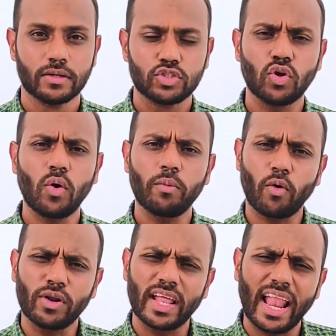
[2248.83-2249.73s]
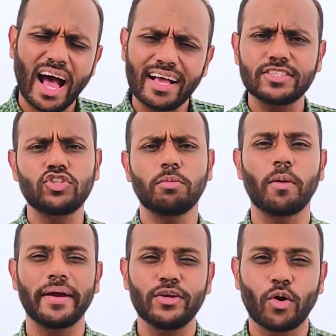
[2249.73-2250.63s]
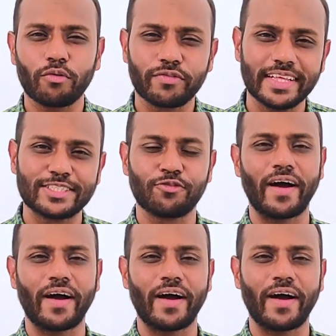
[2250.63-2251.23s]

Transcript: So on the last moment of these